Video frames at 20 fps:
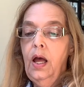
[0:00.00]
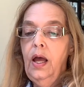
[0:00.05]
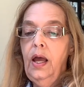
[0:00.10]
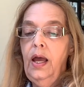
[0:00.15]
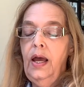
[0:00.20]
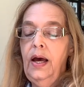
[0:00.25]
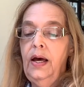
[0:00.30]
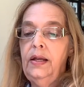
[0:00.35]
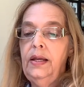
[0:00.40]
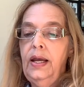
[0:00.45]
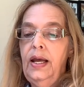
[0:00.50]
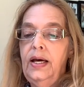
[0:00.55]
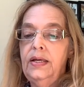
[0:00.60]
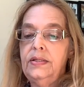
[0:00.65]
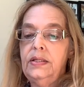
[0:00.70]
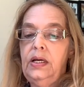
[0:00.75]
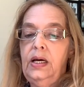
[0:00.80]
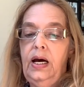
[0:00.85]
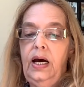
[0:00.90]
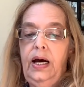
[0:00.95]
and
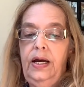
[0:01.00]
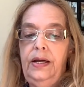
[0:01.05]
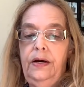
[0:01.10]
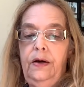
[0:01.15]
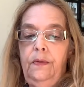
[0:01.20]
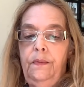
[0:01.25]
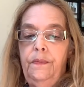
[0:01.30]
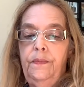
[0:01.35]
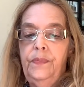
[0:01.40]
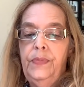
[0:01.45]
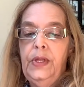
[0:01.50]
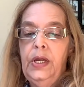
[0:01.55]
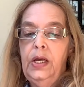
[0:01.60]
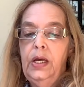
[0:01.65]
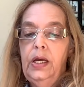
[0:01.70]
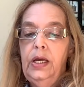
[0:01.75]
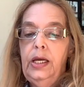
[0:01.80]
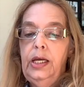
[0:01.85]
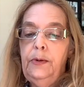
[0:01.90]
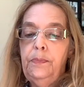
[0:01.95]
Hezekiah.
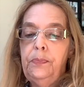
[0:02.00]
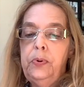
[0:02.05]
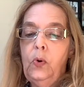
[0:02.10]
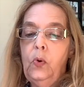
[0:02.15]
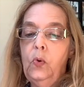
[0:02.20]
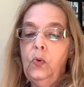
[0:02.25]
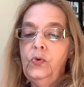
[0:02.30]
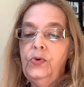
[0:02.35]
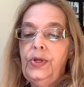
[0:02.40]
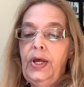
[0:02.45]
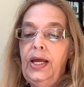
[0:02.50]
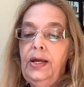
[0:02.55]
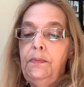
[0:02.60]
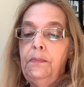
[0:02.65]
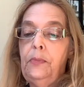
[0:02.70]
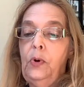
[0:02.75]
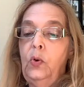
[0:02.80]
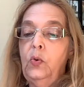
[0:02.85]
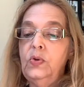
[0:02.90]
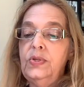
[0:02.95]
He posed a
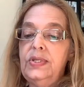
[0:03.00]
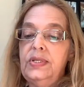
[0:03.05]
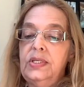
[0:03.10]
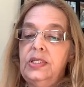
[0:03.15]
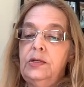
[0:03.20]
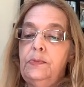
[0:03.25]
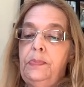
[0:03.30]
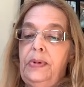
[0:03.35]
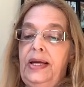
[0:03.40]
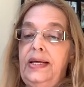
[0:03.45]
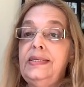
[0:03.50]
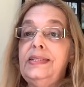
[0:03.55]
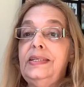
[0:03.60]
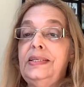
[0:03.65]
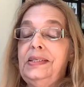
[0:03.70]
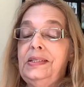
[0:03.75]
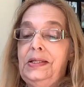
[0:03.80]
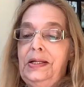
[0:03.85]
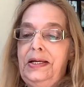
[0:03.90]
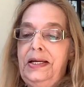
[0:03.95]
Moses,
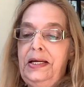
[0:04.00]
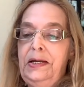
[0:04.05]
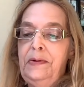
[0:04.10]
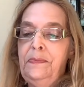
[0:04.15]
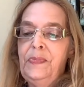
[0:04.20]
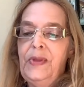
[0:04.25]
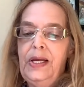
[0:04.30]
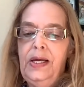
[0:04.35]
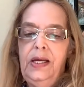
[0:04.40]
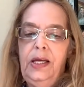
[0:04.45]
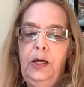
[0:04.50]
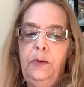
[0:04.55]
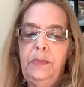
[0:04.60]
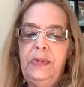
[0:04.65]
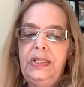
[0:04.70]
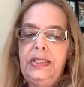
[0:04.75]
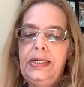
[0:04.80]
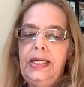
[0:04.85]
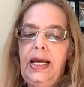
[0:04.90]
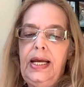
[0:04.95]
basically,
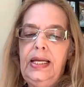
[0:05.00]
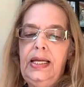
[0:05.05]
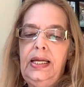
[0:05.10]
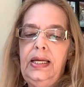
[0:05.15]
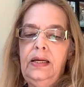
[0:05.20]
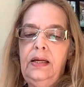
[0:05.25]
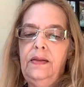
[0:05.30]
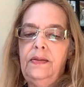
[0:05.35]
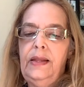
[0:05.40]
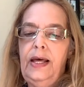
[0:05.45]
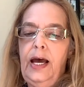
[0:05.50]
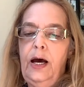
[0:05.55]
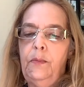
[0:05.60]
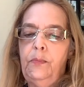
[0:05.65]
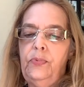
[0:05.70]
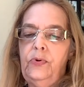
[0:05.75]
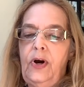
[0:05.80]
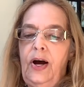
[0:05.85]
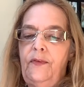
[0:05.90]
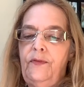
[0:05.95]
imitating that
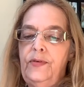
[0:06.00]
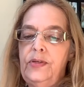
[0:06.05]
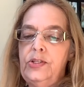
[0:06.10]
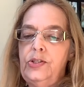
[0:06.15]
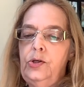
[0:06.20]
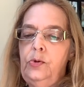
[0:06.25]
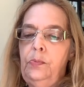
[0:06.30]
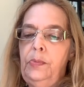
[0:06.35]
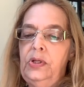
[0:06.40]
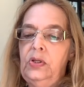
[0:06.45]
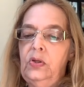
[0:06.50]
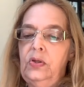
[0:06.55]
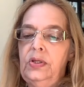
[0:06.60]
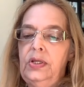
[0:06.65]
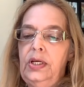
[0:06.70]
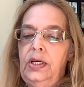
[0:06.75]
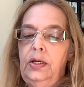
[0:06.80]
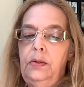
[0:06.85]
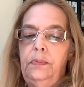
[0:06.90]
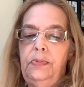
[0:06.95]
prophet's
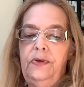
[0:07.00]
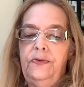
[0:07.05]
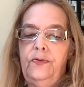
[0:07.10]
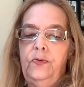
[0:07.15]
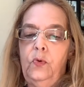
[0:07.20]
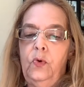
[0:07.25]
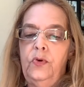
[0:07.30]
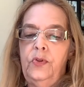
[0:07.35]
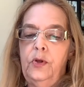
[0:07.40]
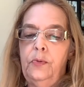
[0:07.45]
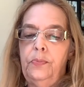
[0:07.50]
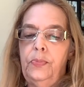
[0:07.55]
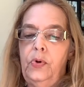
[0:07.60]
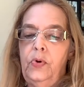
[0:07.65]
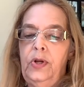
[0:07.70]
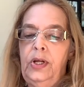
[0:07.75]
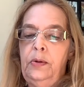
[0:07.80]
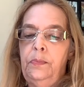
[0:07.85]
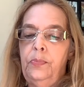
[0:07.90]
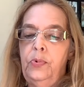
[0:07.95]
humility before the
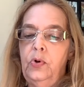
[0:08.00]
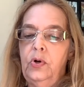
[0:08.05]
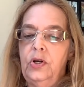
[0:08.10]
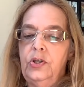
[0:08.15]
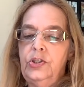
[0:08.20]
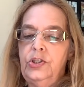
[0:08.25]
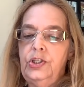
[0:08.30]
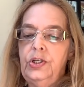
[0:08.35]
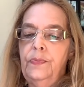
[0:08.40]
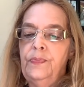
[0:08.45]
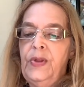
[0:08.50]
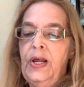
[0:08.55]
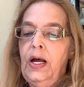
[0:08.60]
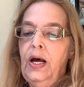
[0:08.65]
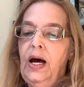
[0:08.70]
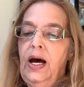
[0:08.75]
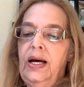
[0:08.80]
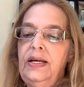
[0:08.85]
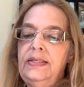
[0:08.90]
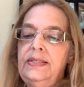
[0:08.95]
burning bush.
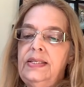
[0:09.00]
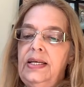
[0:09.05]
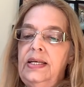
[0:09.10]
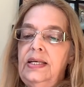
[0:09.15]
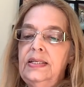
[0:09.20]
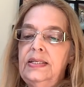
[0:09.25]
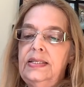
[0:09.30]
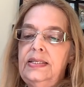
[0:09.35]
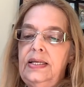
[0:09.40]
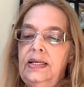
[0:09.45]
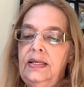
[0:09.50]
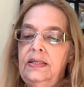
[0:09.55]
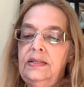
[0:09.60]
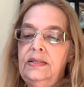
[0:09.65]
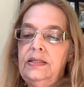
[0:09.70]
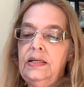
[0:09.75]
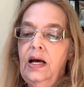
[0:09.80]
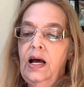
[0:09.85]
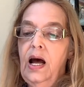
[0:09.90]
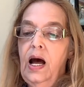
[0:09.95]
Isaiah
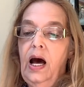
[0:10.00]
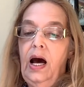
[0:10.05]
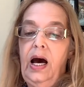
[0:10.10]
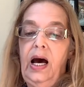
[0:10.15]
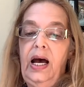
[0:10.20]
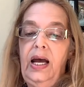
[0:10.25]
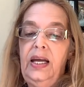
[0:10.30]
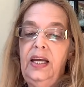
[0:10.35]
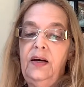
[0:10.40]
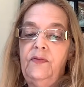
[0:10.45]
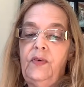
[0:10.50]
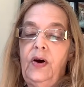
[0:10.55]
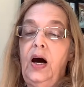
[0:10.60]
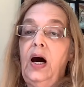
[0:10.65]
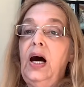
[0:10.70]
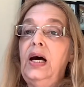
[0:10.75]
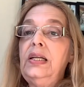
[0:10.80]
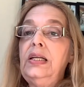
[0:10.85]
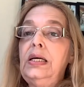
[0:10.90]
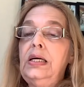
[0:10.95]
says, I have
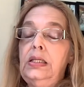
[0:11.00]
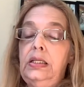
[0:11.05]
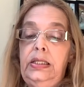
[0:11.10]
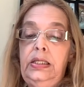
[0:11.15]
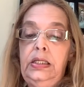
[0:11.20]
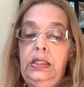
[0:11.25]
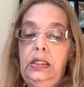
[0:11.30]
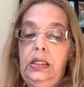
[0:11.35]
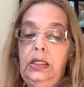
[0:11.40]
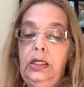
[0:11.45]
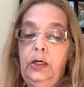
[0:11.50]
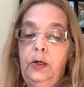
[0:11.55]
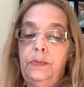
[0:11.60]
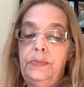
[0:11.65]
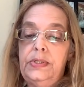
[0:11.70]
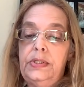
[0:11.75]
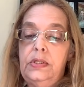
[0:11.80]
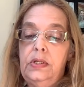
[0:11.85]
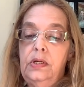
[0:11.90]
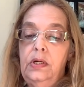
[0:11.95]
unclean
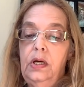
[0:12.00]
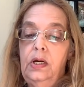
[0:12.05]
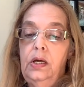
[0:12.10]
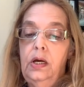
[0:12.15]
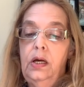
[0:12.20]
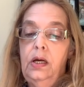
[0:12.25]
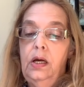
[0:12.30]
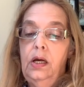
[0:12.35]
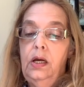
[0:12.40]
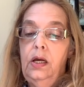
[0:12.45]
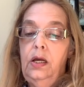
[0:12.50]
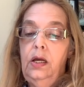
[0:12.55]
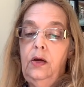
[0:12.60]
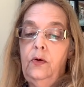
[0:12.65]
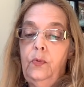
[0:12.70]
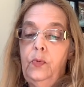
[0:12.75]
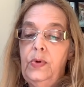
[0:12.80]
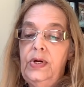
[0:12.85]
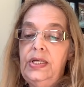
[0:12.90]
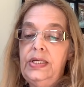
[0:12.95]
lips.
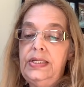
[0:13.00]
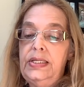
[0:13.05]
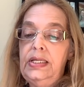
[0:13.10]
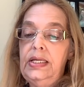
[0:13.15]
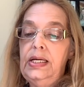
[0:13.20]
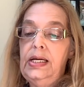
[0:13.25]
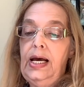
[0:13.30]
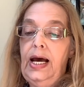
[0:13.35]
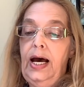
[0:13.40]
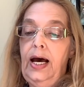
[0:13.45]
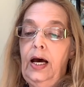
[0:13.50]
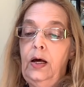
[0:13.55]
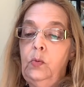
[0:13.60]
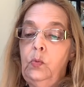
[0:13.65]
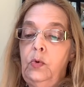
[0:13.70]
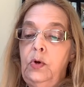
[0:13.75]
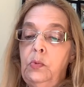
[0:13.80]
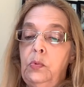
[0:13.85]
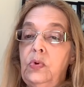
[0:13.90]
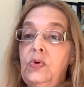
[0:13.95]
If we see God,
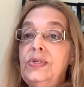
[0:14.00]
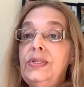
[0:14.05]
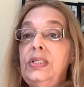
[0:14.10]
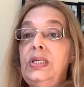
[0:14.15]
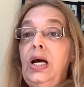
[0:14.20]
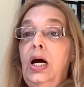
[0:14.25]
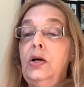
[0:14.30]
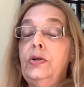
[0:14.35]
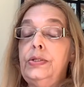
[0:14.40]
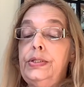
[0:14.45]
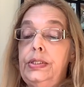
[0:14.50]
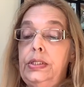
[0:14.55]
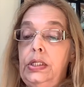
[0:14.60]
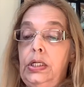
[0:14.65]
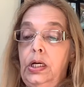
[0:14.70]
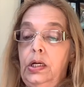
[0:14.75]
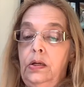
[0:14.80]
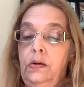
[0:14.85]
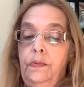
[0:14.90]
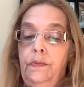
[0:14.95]
we will see our
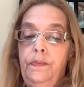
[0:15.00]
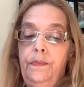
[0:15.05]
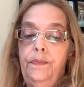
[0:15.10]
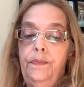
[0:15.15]
sin.